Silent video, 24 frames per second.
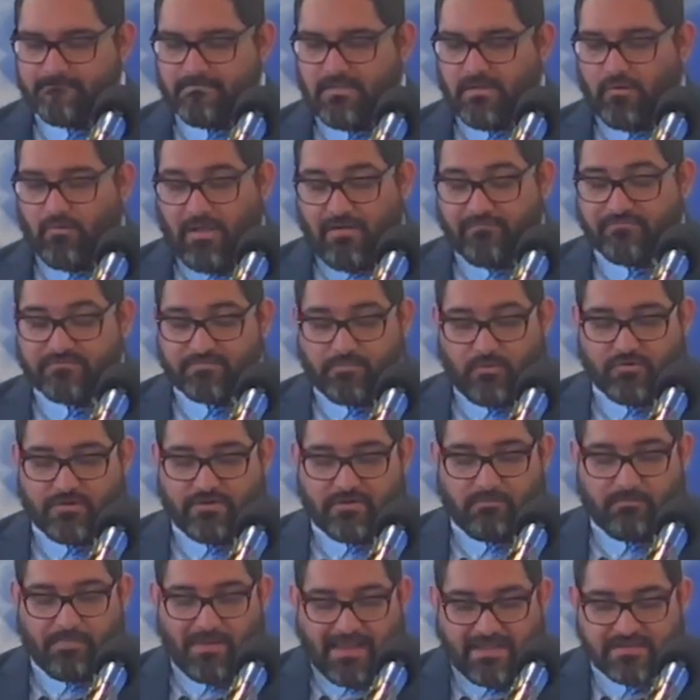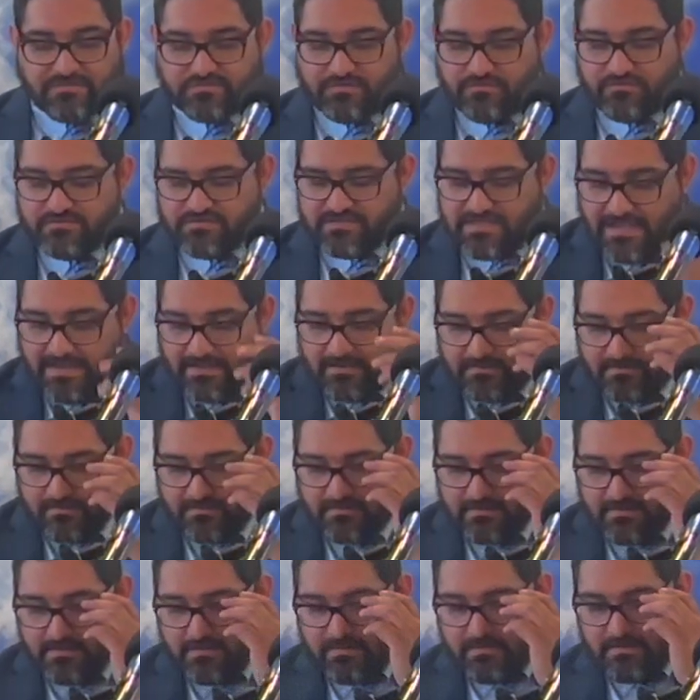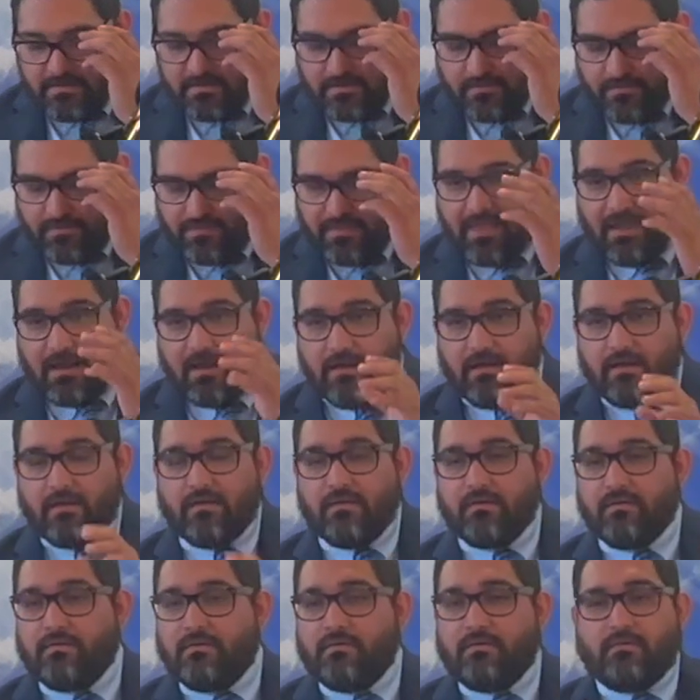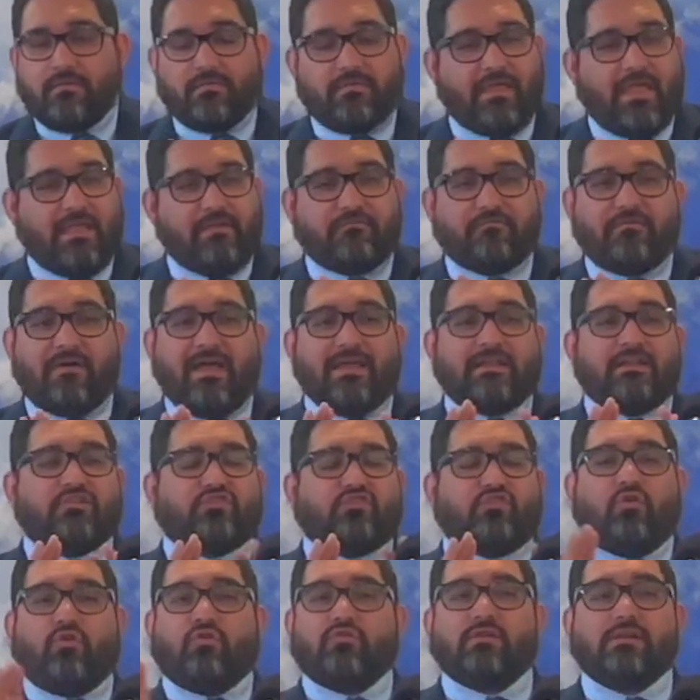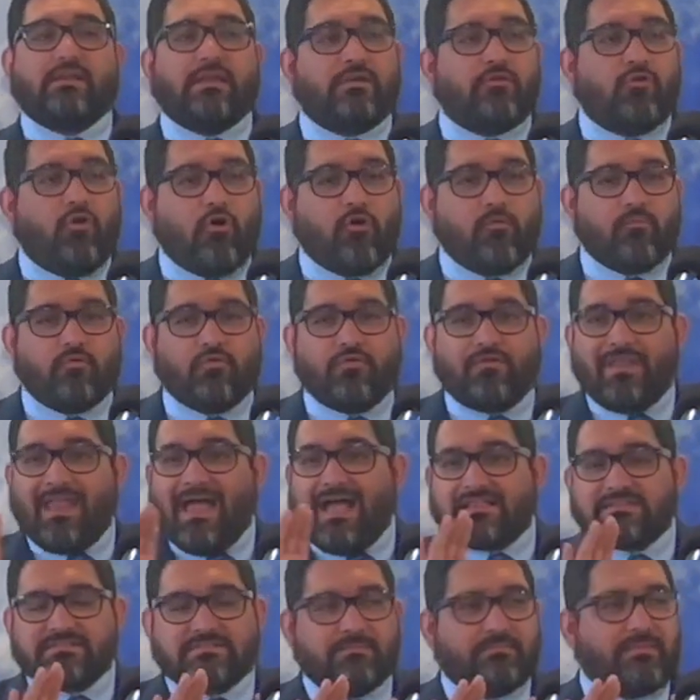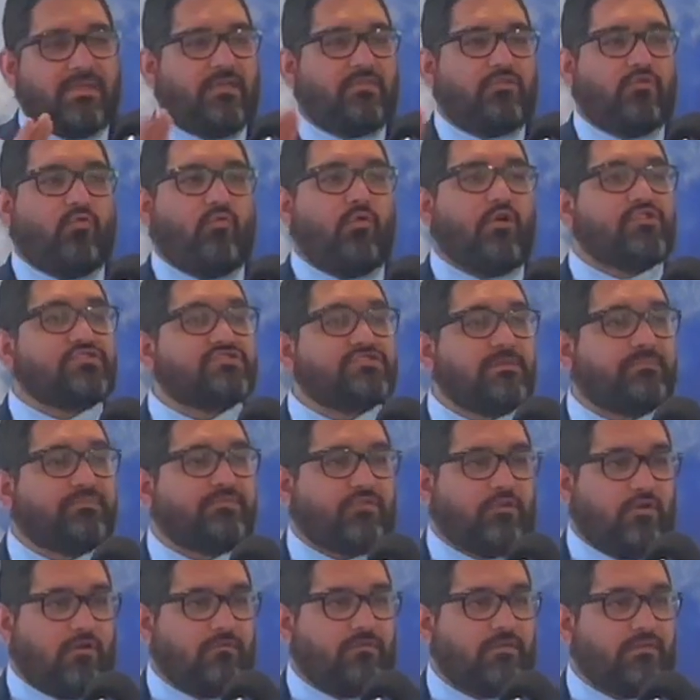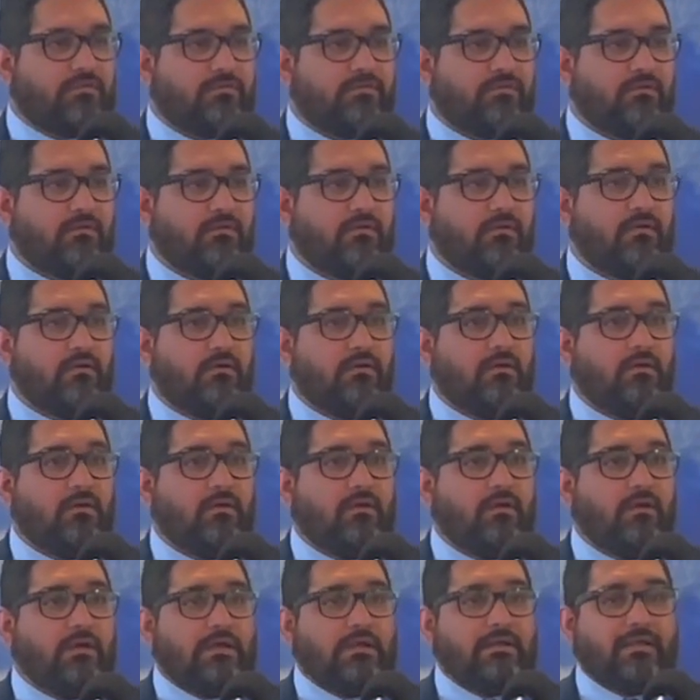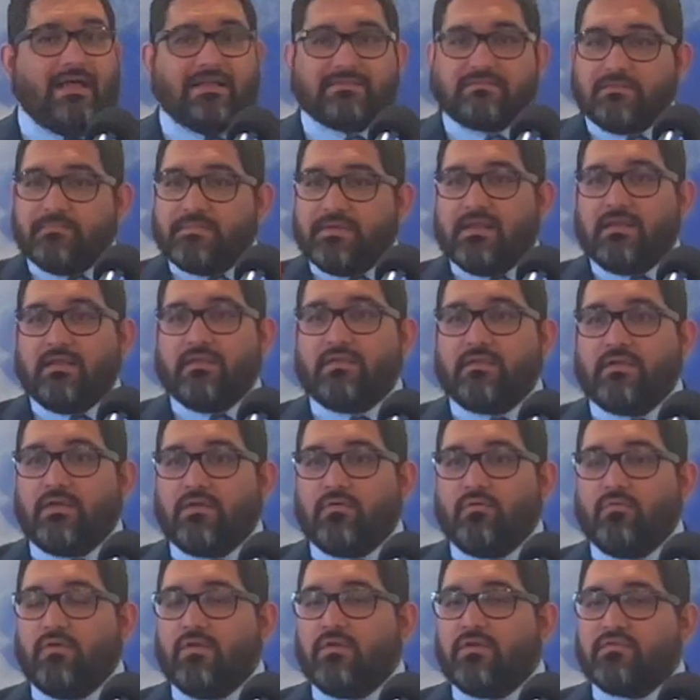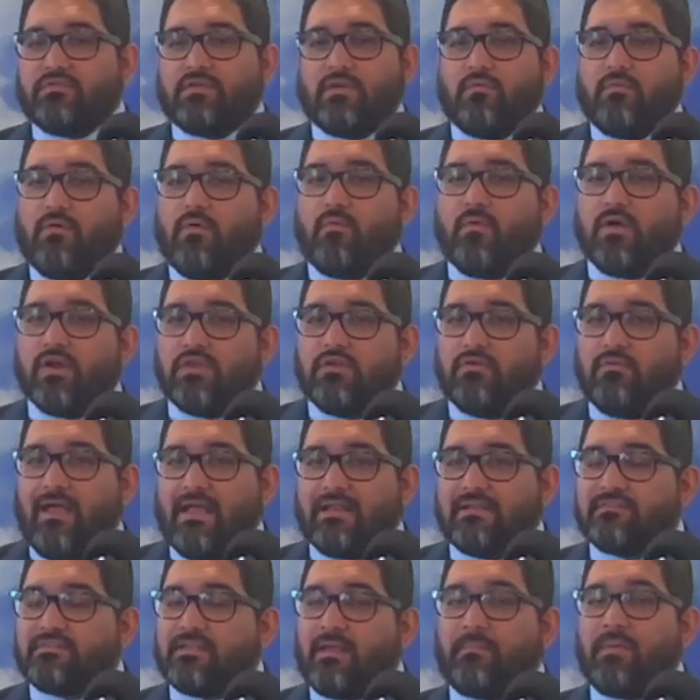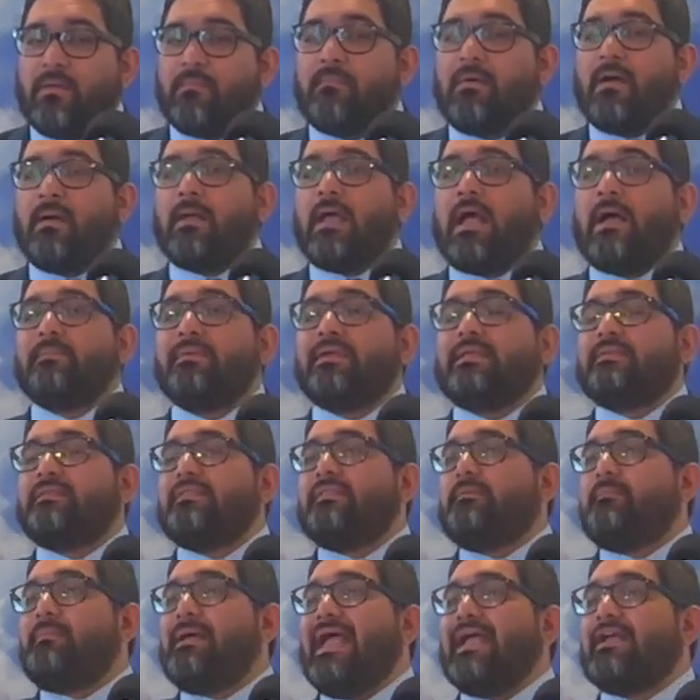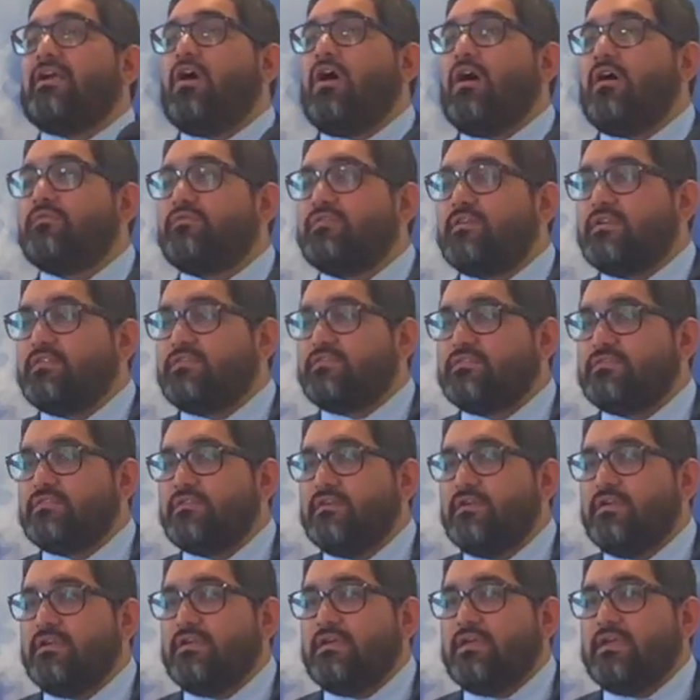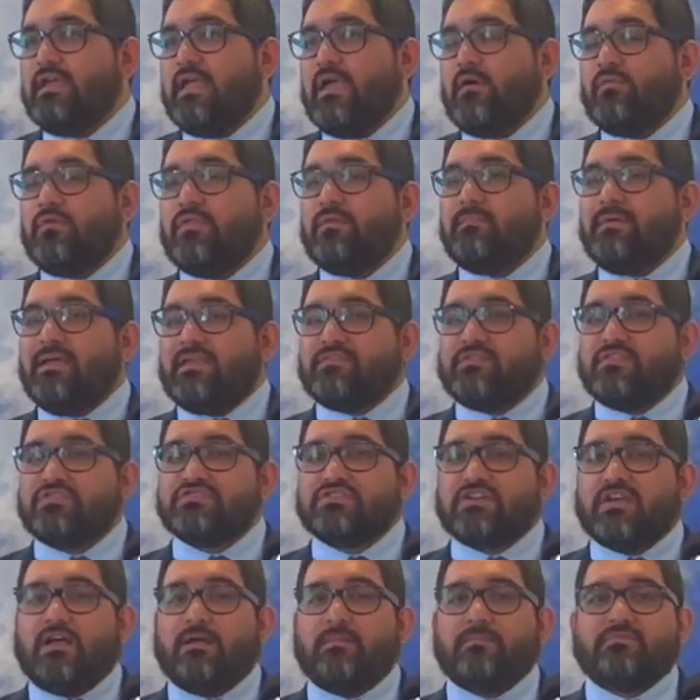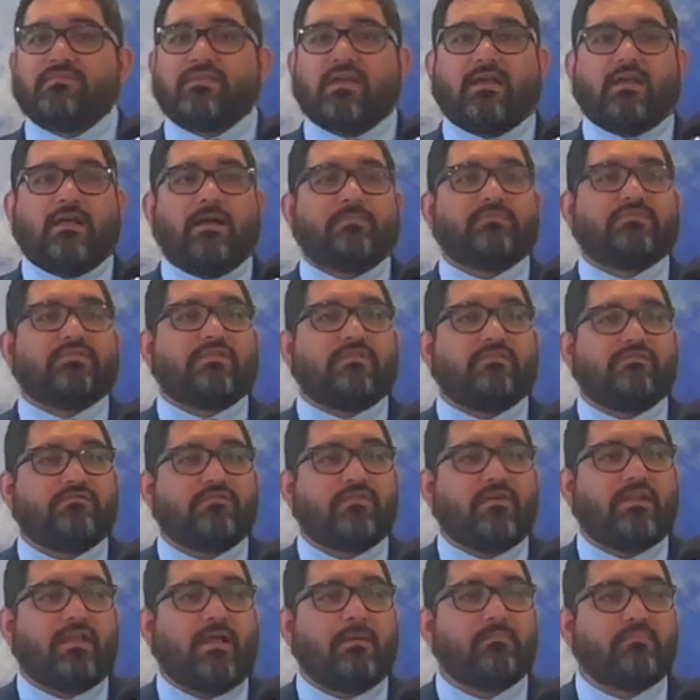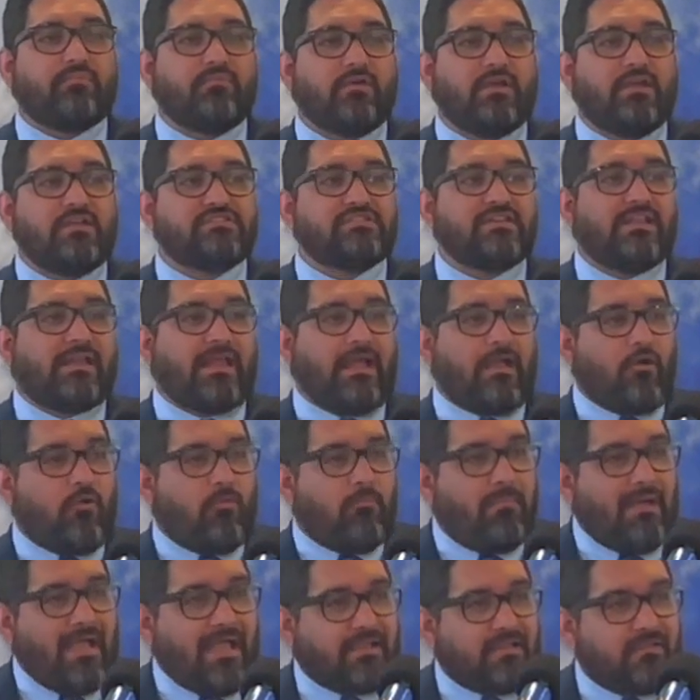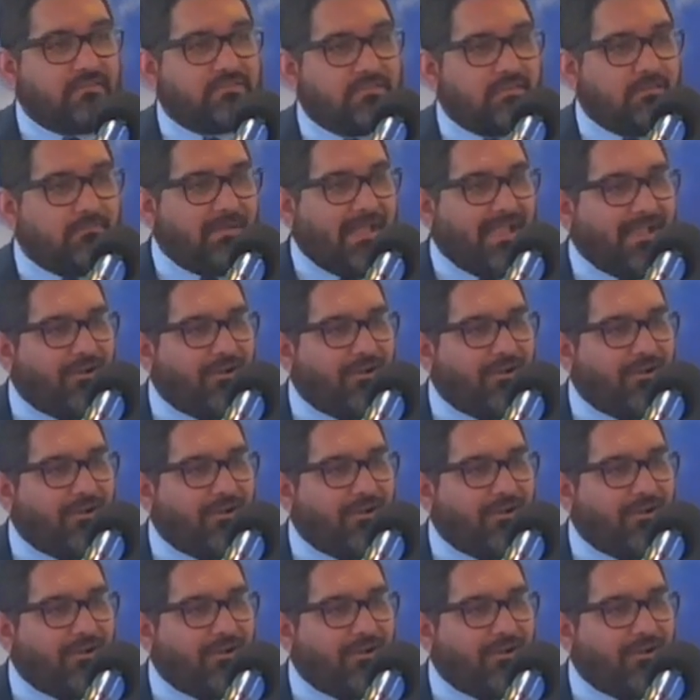Well, I've spoken to pastors that they find it totally normal not to be in the worship service. Not to be in it. Well, we say, well, where are you at? He said, I'm in the back office. And when the message comes, I come to the front, I preach, and then go back into the back